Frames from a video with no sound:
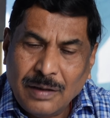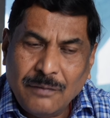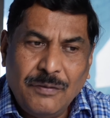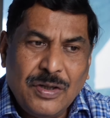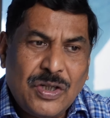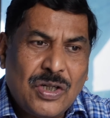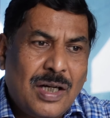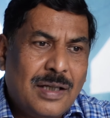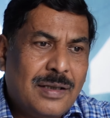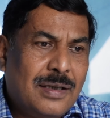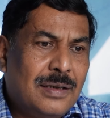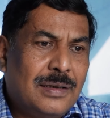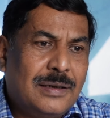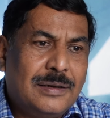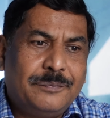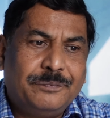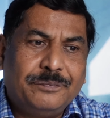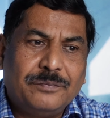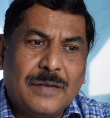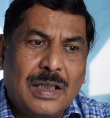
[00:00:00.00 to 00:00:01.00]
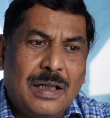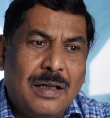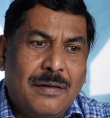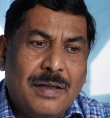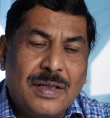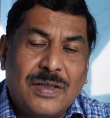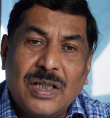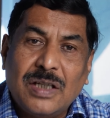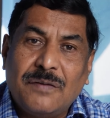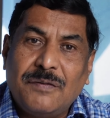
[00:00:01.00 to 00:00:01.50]
Which are the
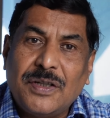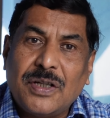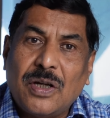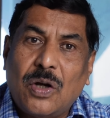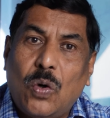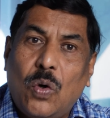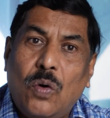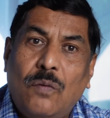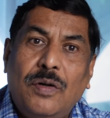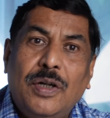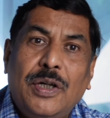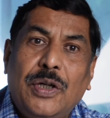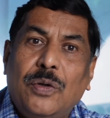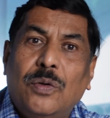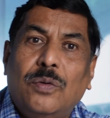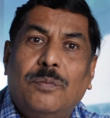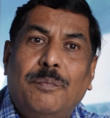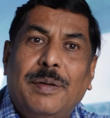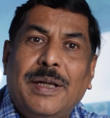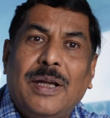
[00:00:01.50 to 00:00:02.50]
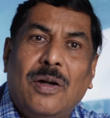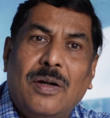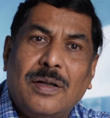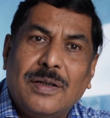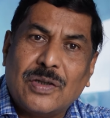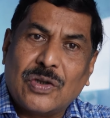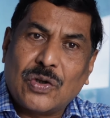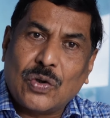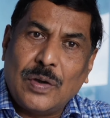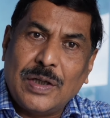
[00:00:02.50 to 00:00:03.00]
receipts which are overdue
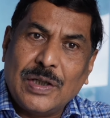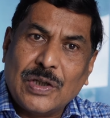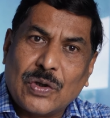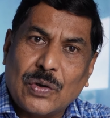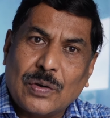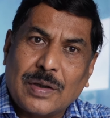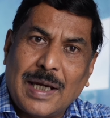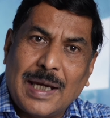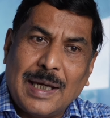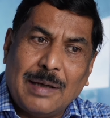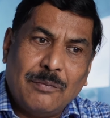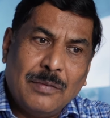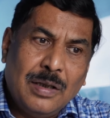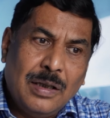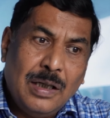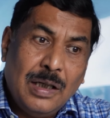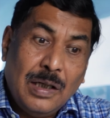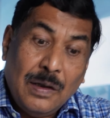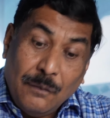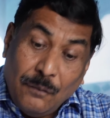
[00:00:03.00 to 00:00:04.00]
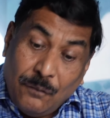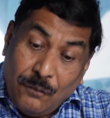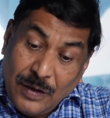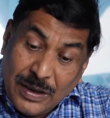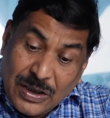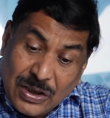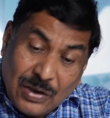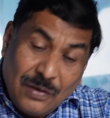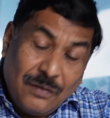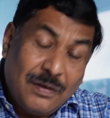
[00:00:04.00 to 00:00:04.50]
beyond so and so time.
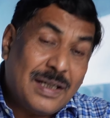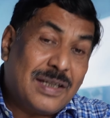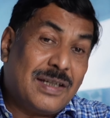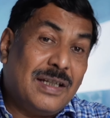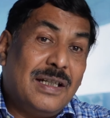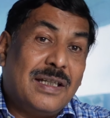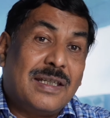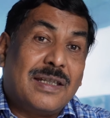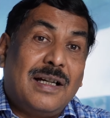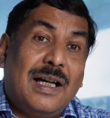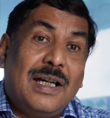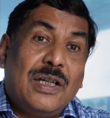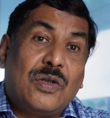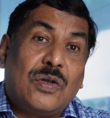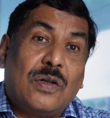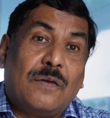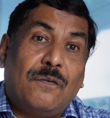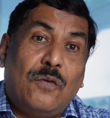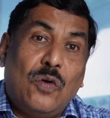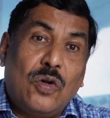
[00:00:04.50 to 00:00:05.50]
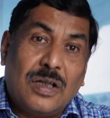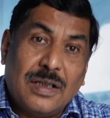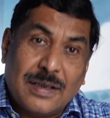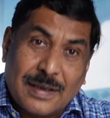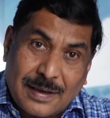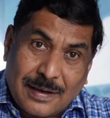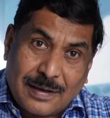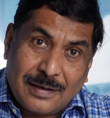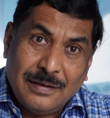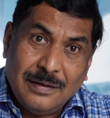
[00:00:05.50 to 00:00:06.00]
Which receipts I should
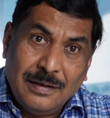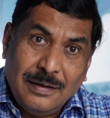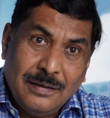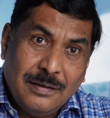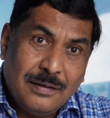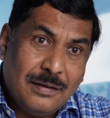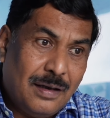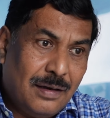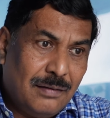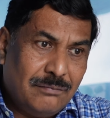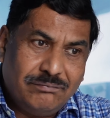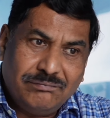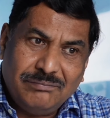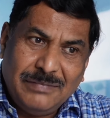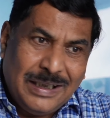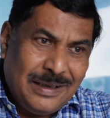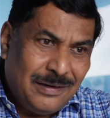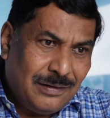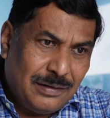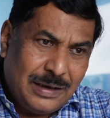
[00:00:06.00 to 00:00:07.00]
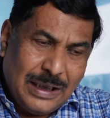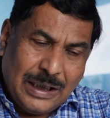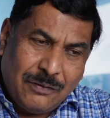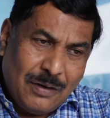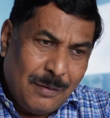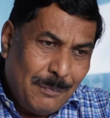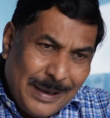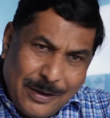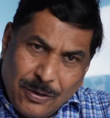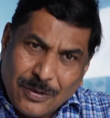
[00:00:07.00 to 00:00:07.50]
focus. It
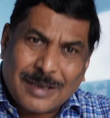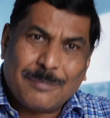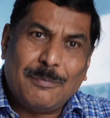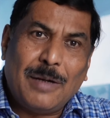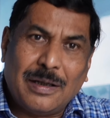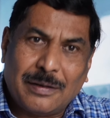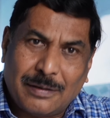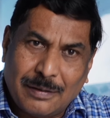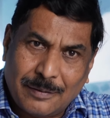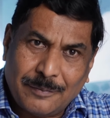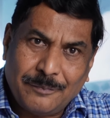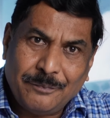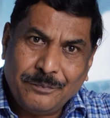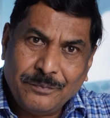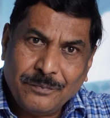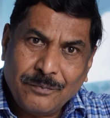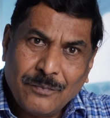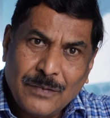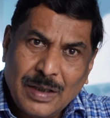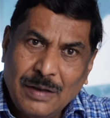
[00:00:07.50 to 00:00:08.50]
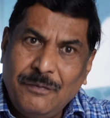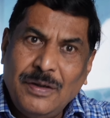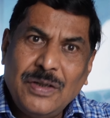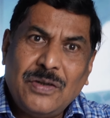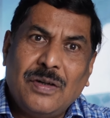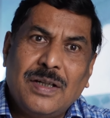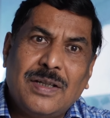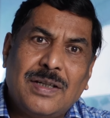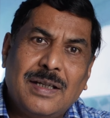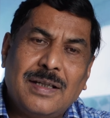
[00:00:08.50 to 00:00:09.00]
will make you smarter. Which
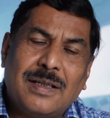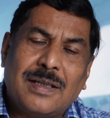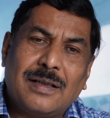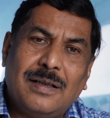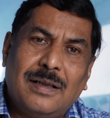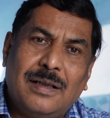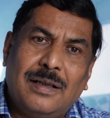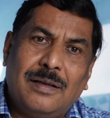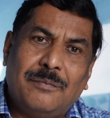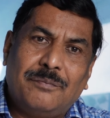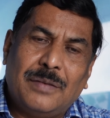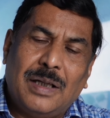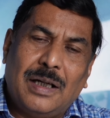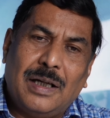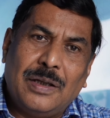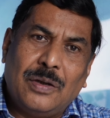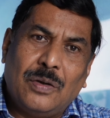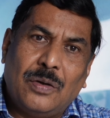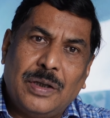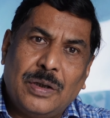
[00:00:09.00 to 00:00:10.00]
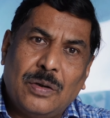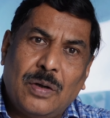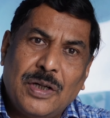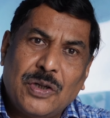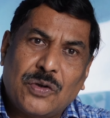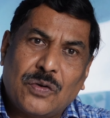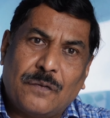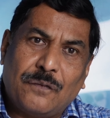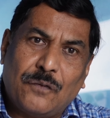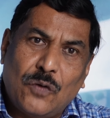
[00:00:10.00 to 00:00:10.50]
receipts I
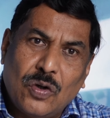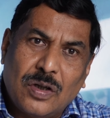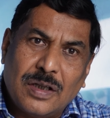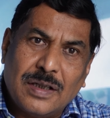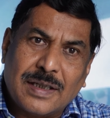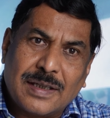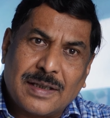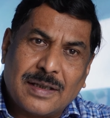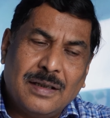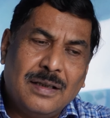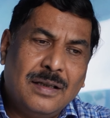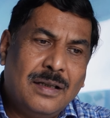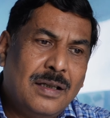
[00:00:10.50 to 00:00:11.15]
should focus.